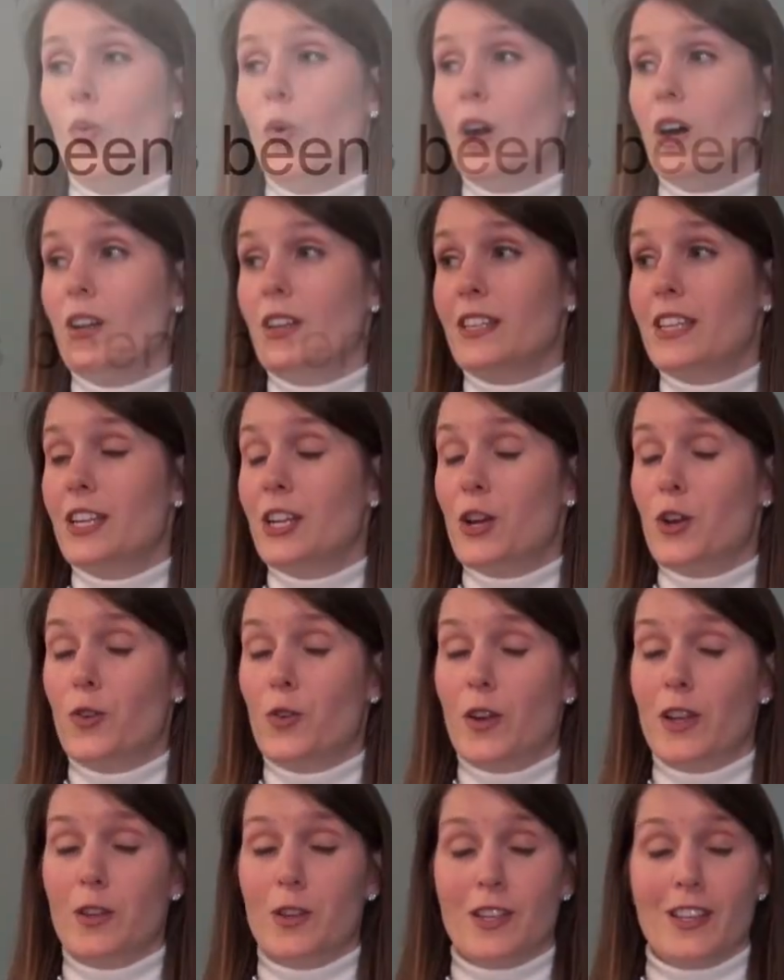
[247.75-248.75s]
Well,
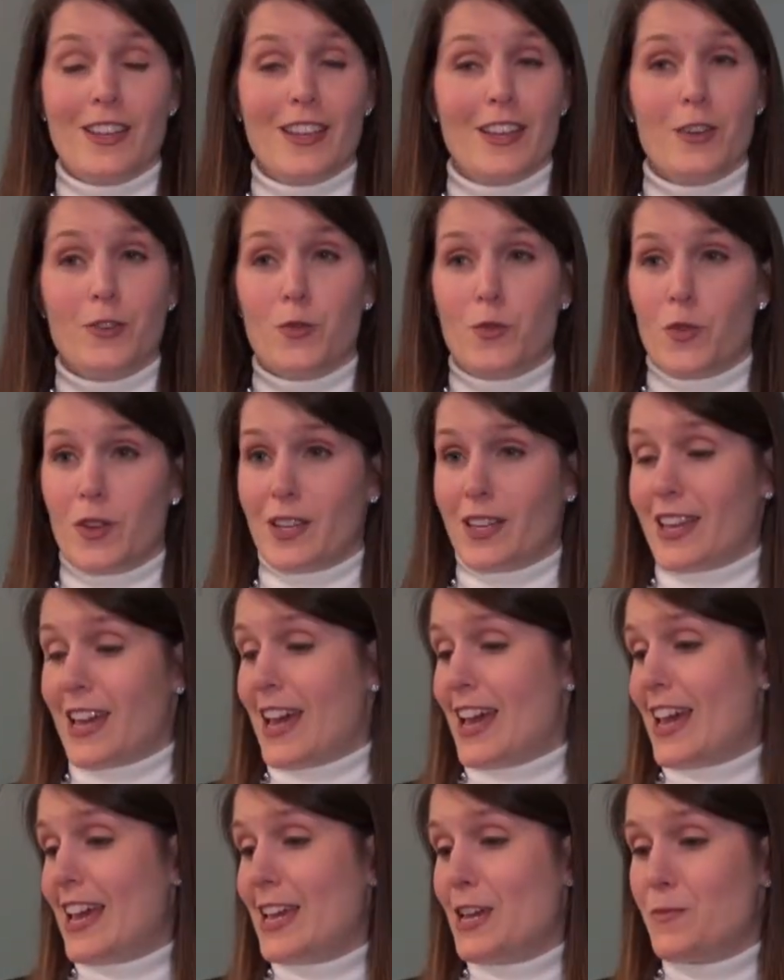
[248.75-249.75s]
it
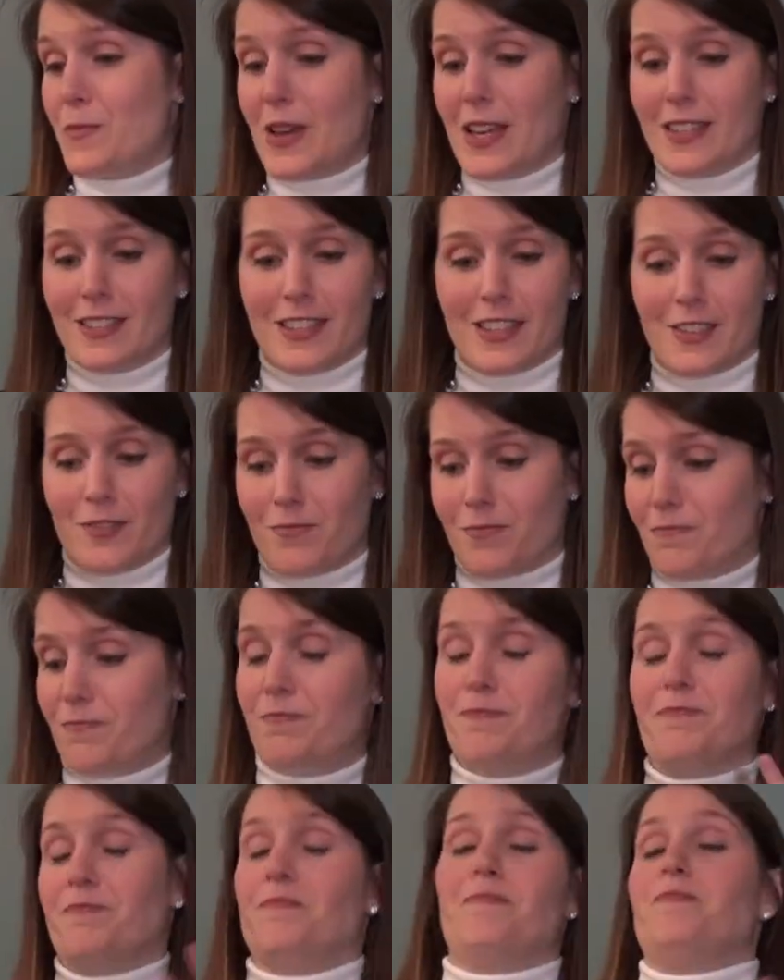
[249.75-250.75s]
came as a
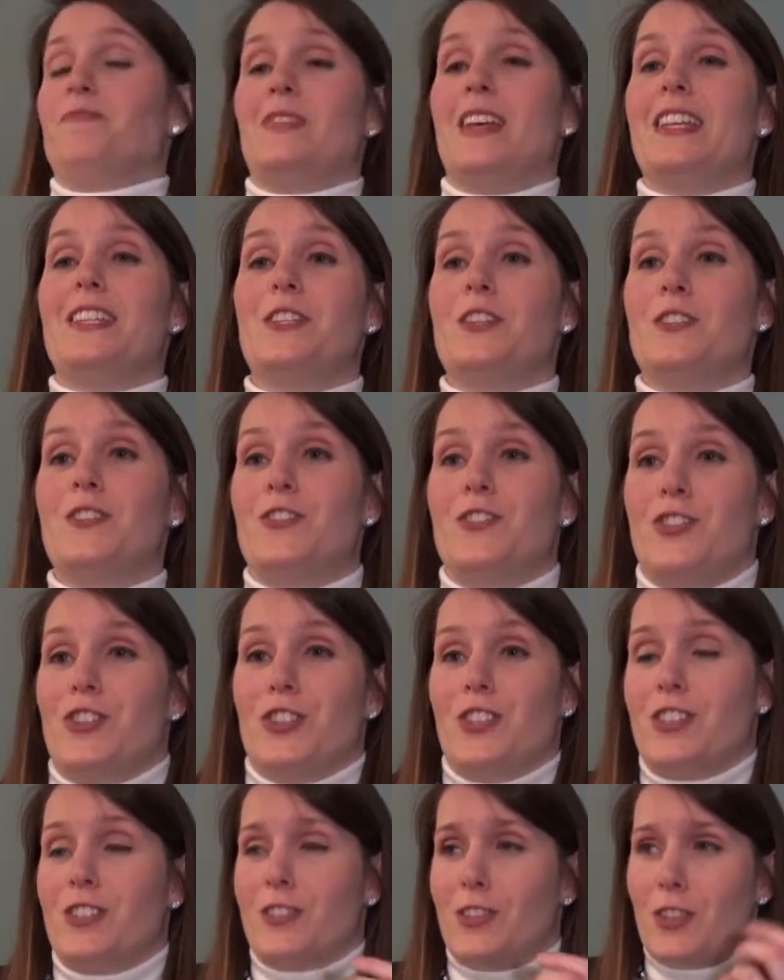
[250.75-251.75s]

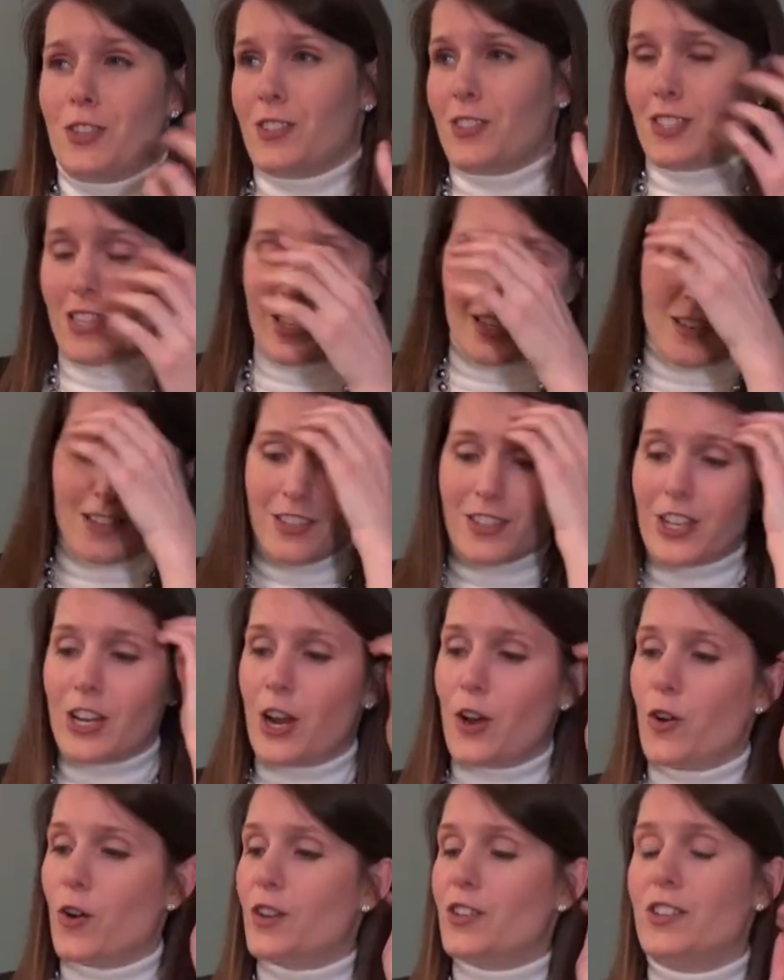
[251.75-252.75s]
just seed,
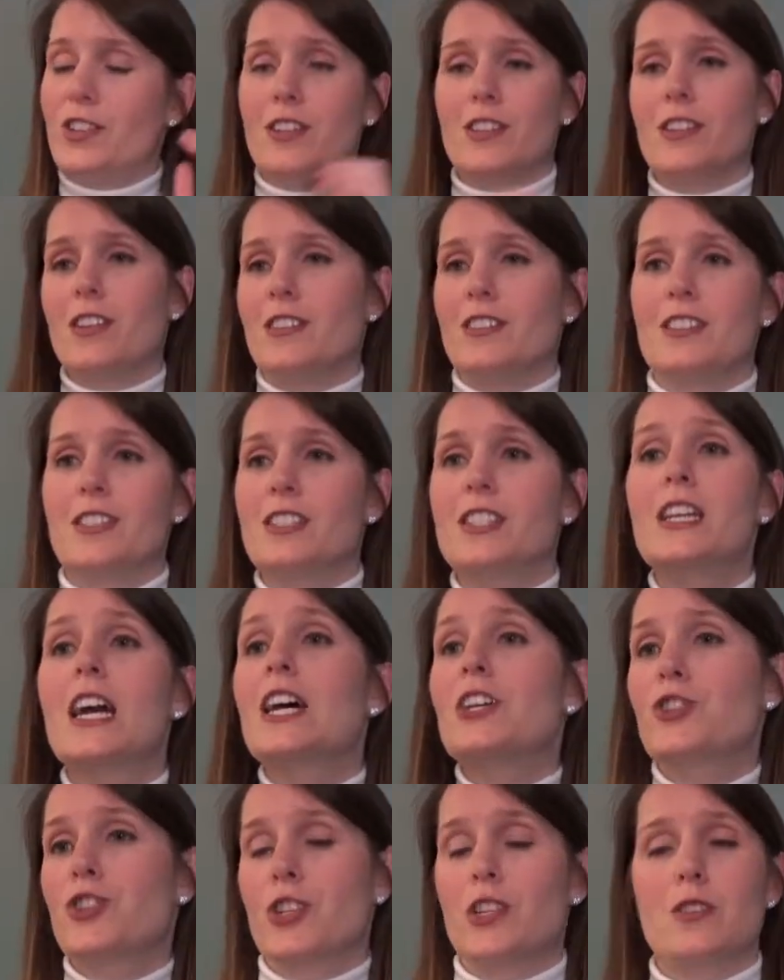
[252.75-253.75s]
a
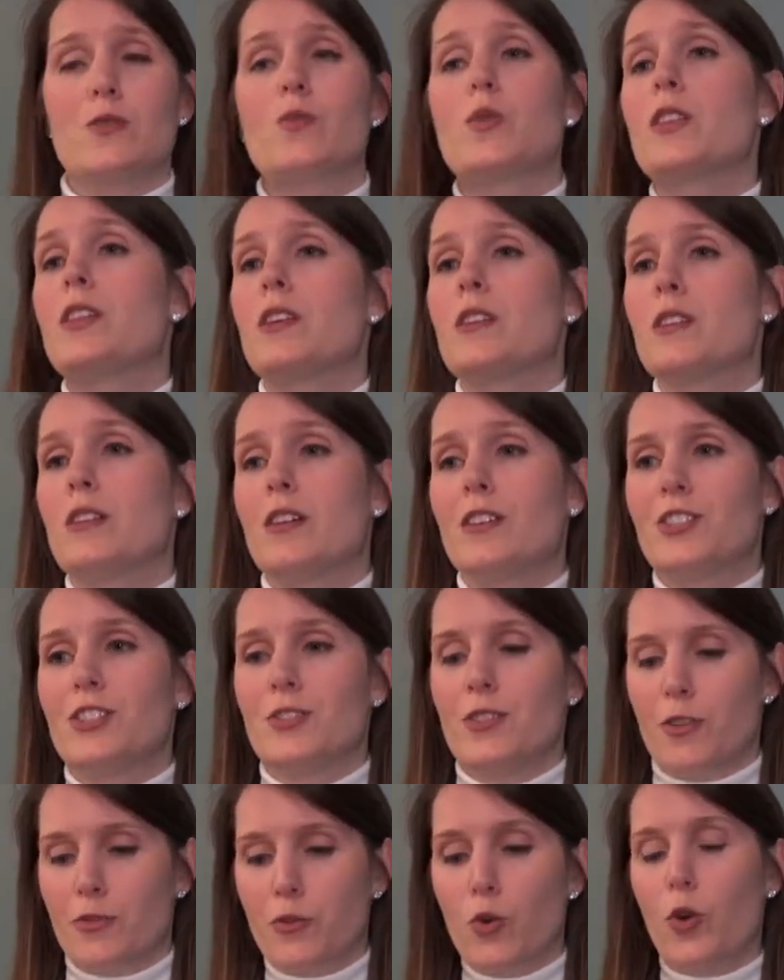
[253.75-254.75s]
discussion within a
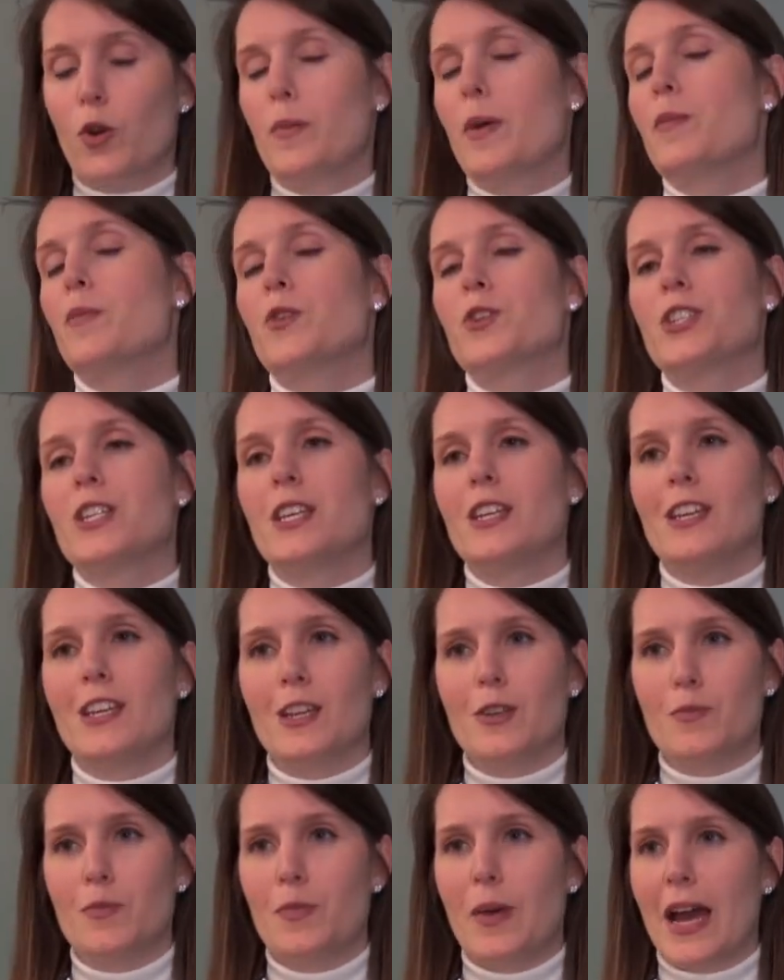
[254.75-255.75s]
4-member
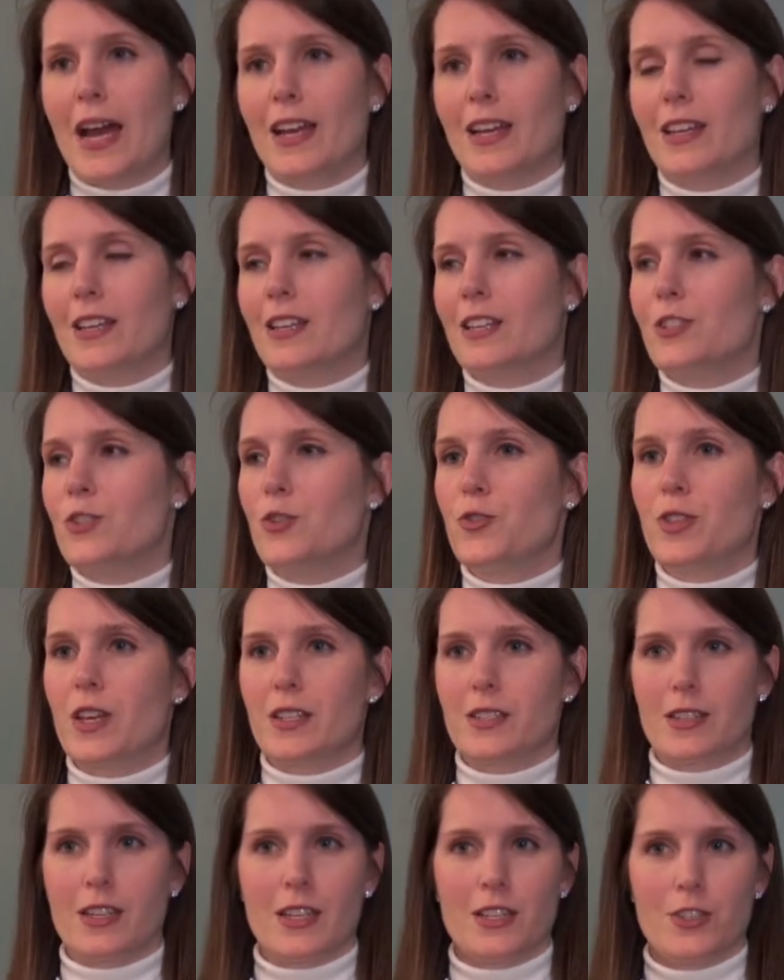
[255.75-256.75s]
team back in
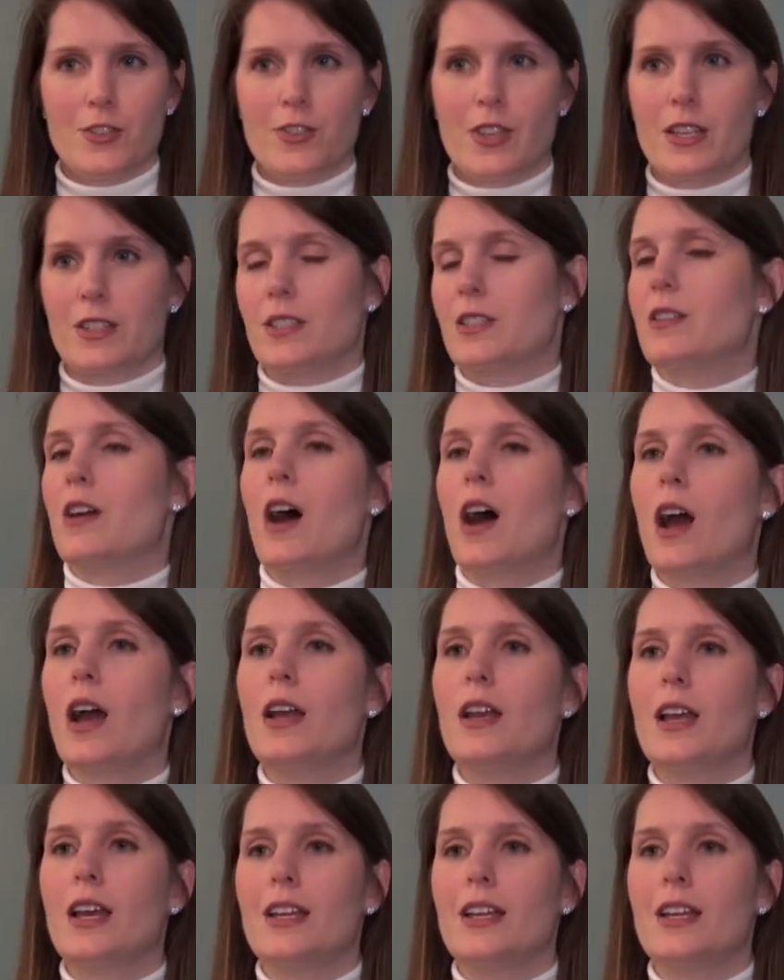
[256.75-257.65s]
2008, 2009.